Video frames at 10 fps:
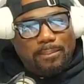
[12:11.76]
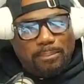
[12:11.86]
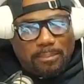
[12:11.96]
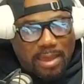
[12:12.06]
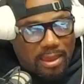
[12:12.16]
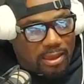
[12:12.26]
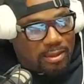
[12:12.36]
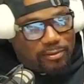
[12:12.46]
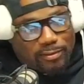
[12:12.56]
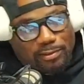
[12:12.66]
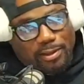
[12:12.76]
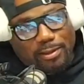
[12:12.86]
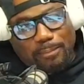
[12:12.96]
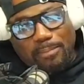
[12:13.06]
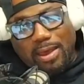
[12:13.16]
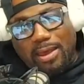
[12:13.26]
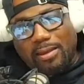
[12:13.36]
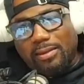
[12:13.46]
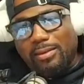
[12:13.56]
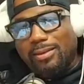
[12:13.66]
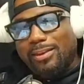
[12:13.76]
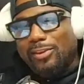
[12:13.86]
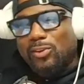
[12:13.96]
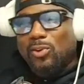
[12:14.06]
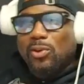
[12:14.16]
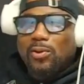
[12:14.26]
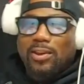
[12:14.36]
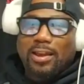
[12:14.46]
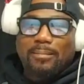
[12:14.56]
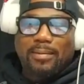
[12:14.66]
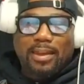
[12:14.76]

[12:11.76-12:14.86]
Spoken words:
Man, just looking back, and I'm,